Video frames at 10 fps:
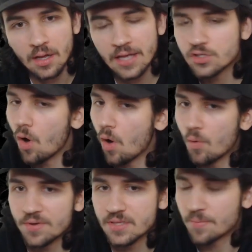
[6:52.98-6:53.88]
It's
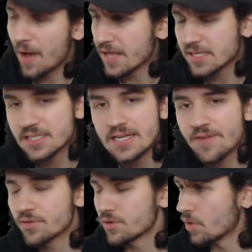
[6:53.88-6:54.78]
always the bats. It's
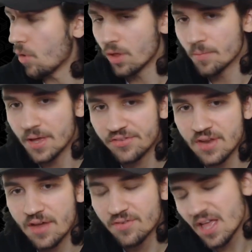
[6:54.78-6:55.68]
never the golem. It's
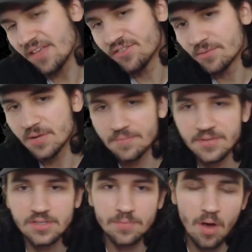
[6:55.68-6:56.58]
never. Sometimes
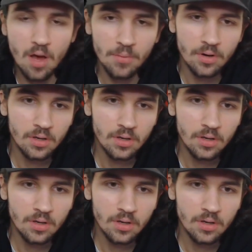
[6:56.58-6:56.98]
it's the bomber.